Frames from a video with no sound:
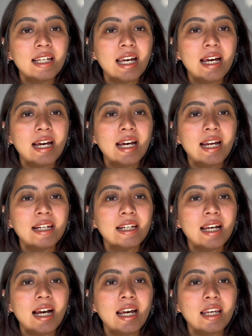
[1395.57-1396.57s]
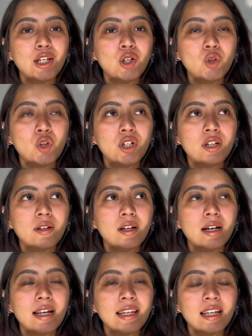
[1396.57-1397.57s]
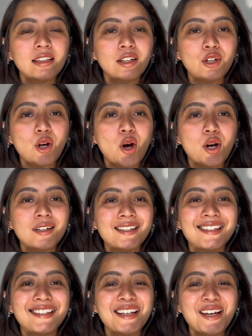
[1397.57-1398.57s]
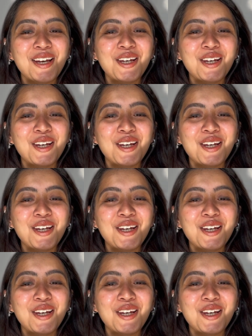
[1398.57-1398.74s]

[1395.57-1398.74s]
and I could connect the dots